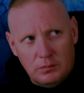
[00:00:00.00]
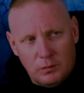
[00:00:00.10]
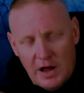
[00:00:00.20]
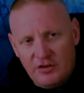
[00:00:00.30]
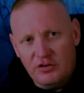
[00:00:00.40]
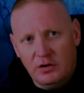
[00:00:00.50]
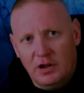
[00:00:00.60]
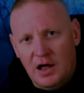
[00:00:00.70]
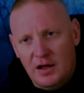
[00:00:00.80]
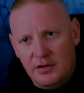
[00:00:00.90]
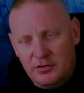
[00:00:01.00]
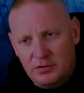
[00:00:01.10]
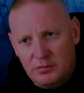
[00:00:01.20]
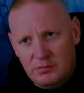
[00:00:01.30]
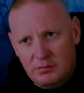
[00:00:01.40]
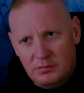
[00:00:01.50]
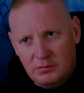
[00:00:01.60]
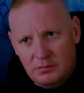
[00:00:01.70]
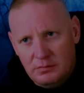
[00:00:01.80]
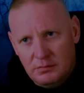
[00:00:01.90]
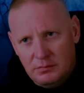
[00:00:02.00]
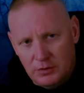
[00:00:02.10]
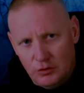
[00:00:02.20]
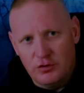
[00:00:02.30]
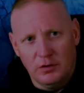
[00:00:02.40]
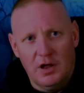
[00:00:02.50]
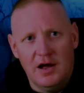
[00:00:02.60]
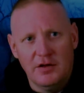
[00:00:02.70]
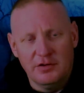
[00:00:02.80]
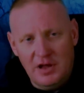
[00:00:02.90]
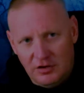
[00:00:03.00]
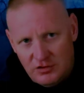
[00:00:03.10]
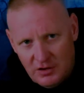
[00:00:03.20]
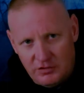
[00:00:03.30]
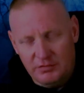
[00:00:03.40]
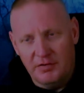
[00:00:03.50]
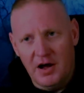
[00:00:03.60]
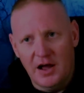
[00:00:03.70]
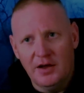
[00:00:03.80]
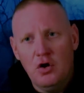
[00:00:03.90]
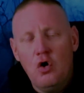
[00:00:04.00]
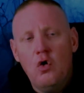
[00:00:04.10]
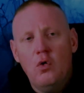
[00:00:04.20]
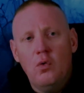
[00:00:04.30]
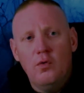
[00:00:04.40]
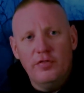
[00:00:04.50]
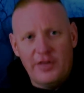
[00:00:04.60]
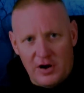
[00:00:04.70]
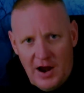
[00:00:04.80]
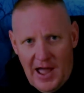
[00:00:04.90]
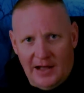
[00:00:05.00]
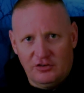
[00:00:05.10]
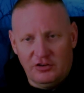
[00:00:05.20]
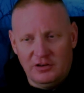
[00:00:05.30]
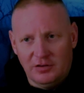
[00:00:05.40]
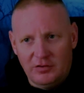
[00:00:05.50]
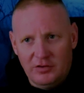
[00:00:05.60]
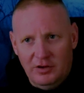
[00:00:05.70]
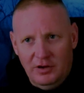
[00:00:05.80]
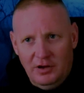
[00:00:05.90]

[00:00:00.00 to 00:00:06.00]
rationalize, neutralize, and justify their actions,